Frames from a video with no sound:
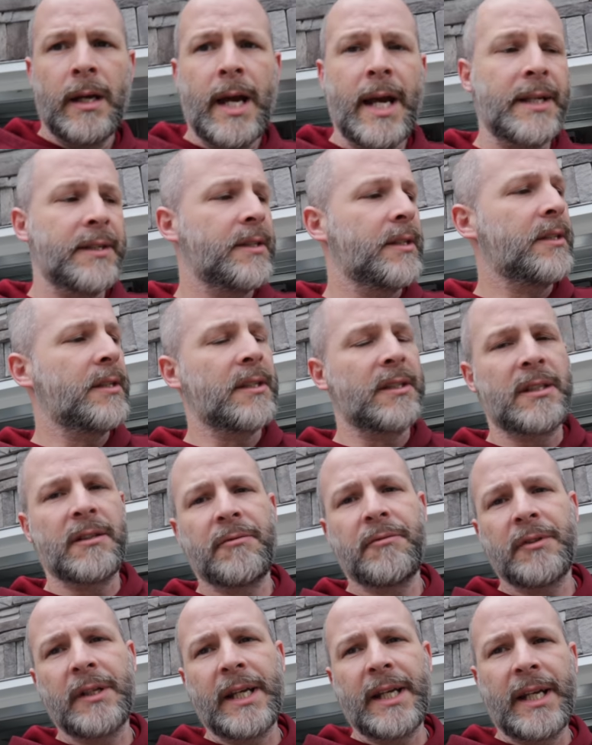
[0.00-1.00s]
as this is
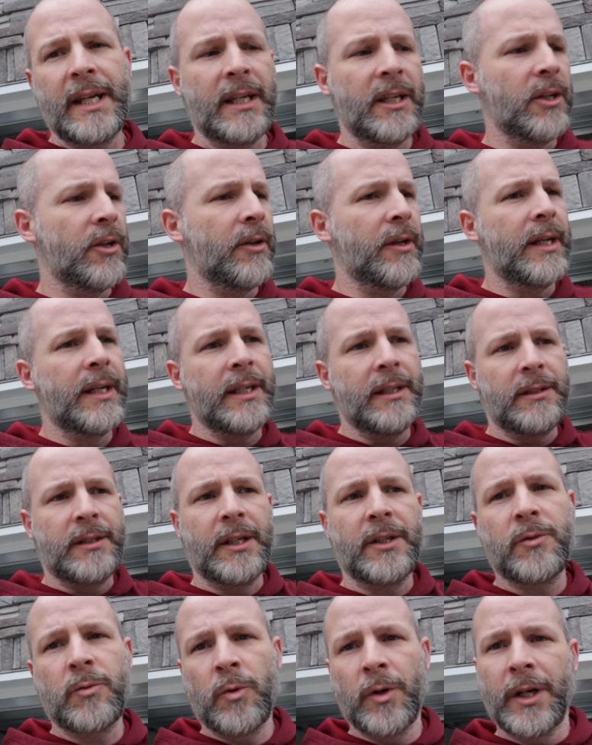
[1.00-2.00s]
deflating, you know, it
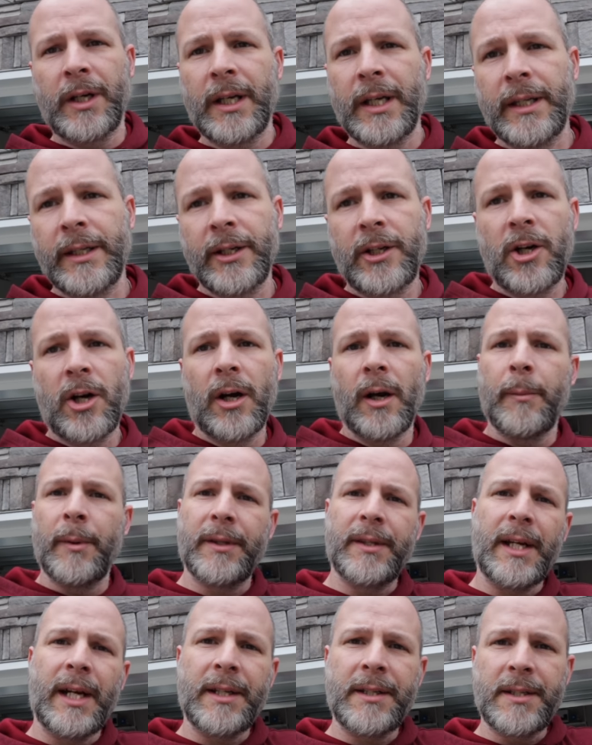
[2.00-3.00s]
does work in the car,
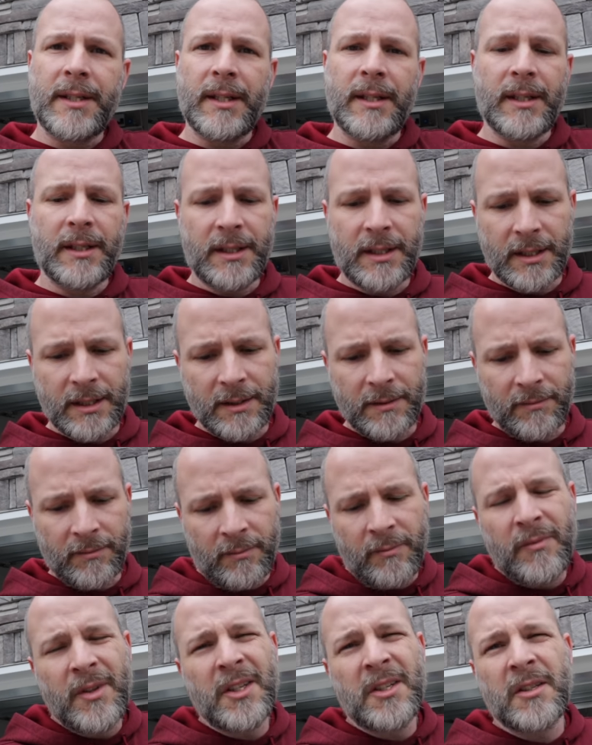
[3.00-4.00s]
but I see this is
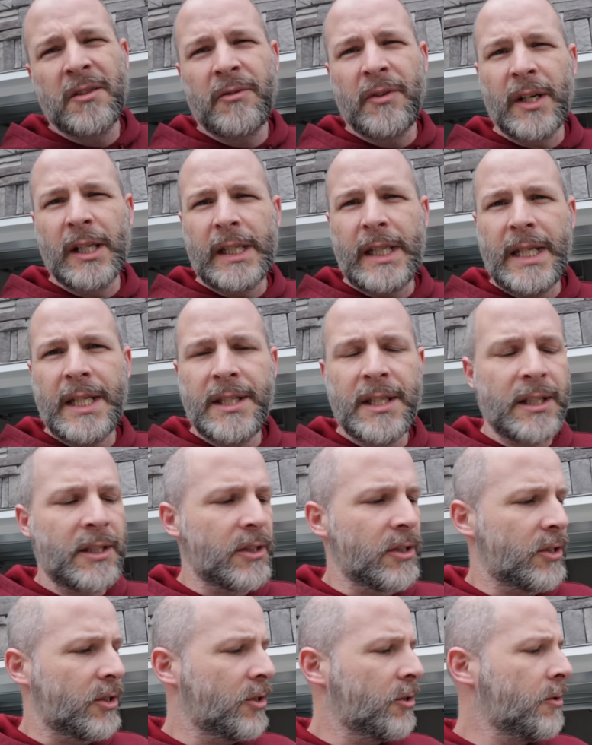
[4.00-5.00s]
this is fairly easy
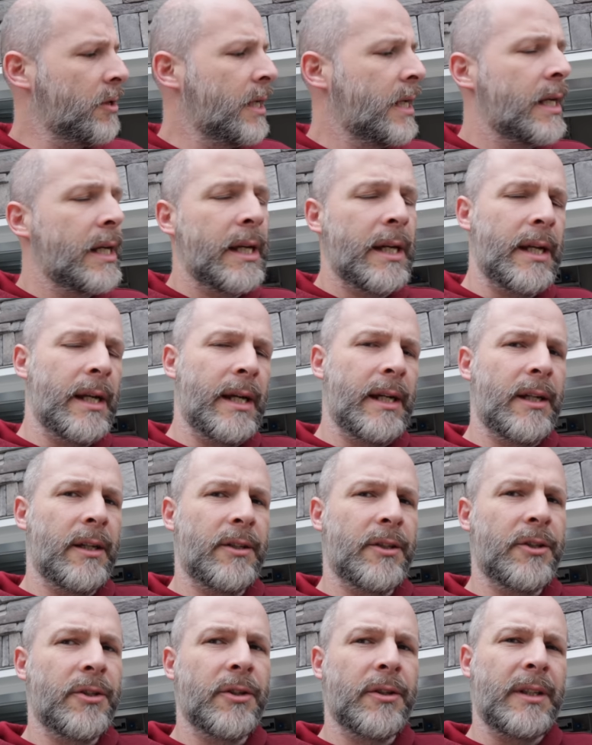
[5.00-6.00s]
to do, and I
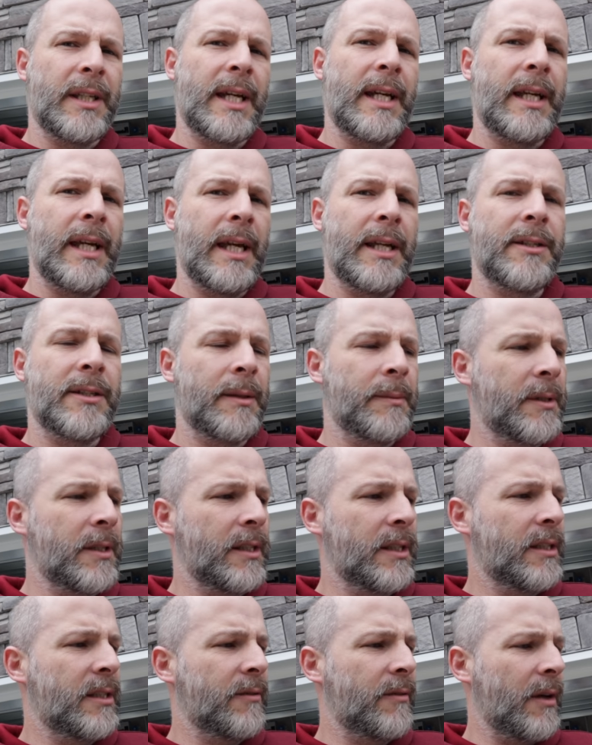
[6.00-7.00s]
can just hook that gauge up to
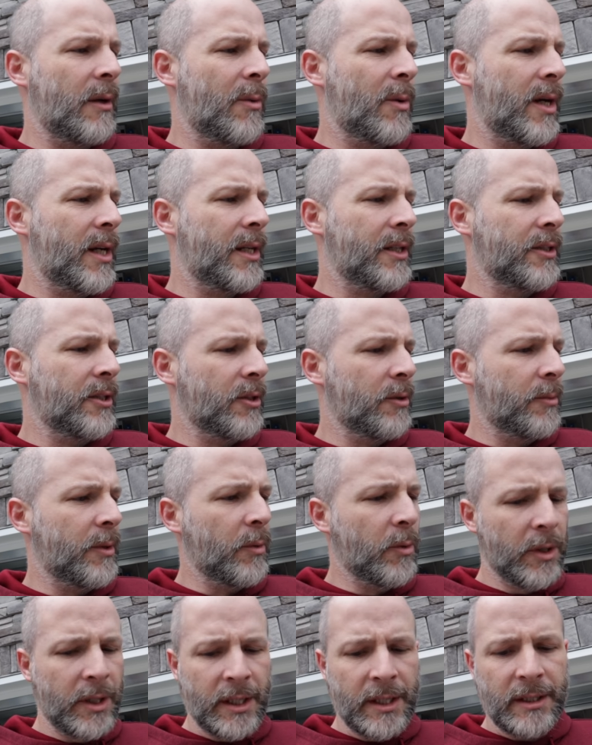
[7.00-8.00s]
this if I wanted to, but
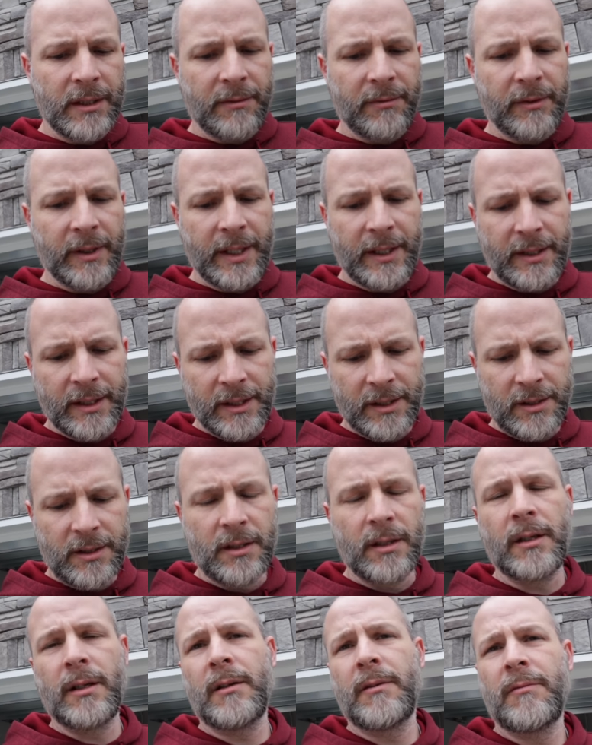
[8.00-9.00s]
we're gonna deflate this
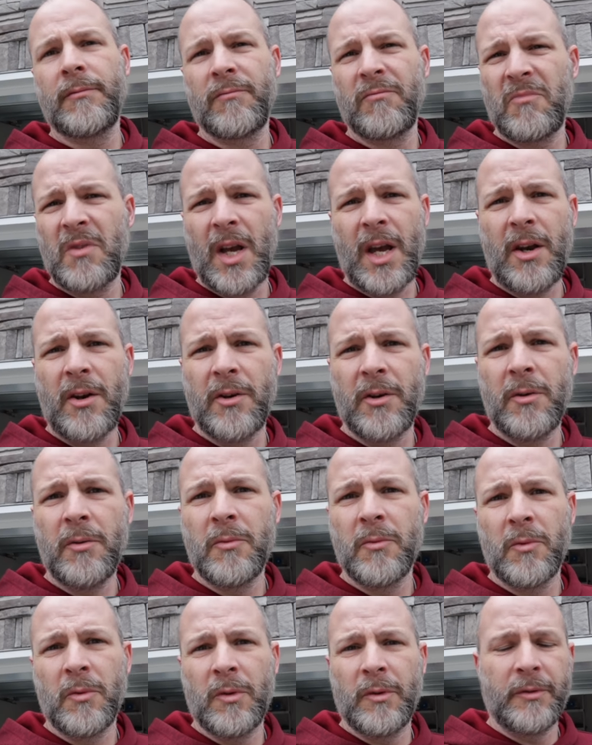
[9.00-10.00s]
to, I don't
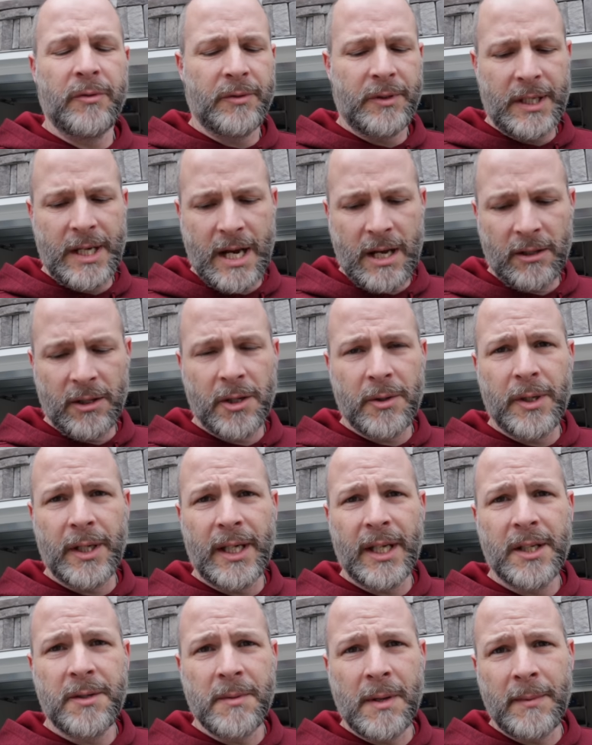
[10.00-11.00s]
know, we'll see how low it
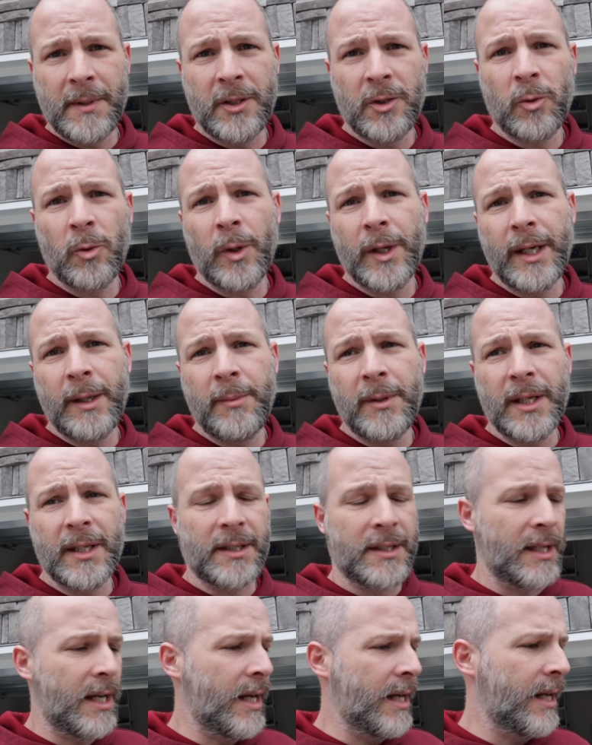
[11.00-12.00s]
gets, maybe 20
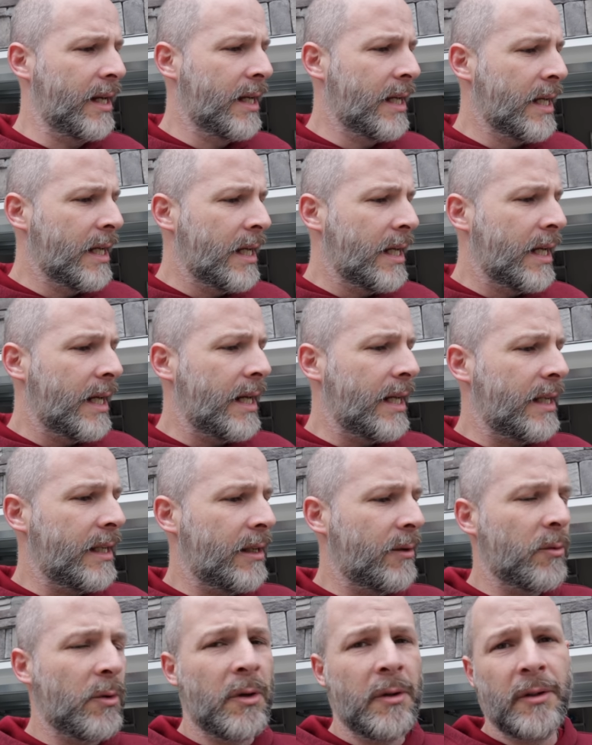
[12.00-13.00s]
PSI, and
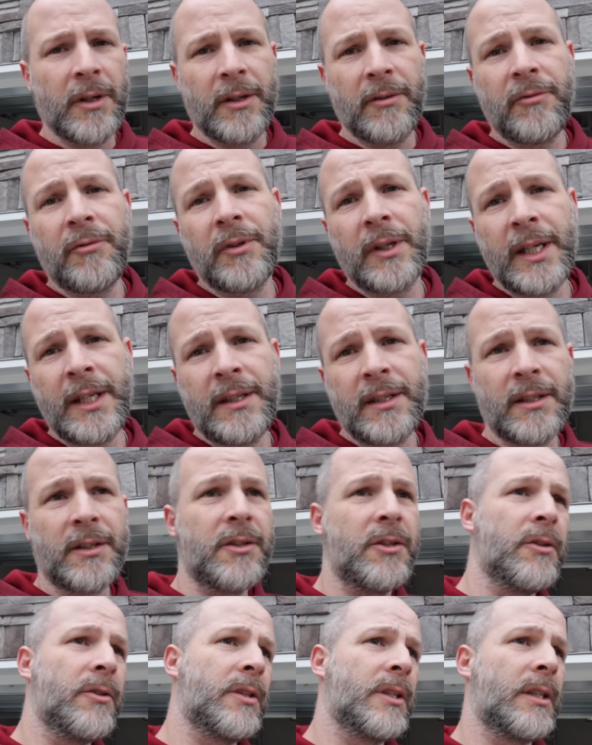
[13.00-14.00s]
then we'll inflate
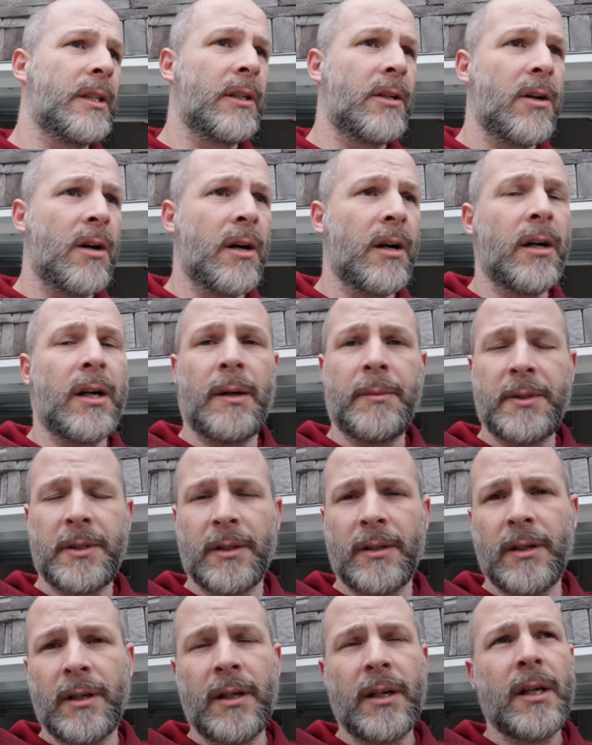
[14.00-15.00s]
this using the car up
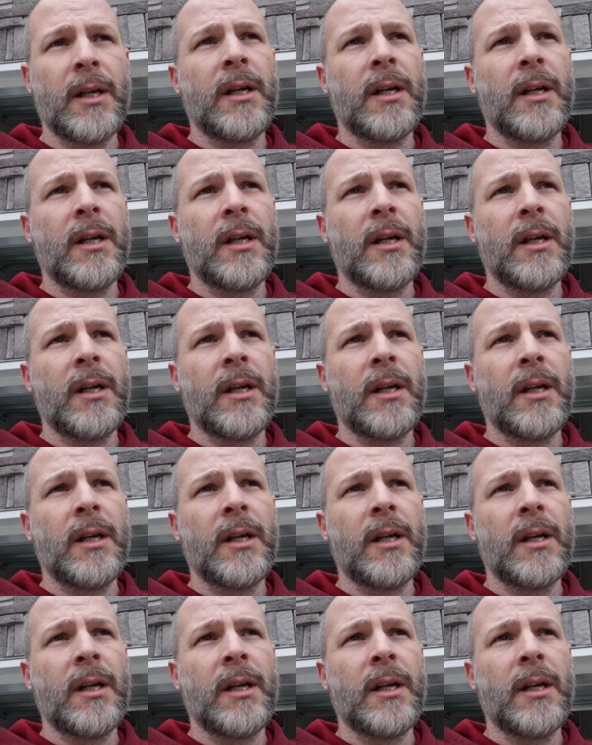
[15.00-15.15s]
to,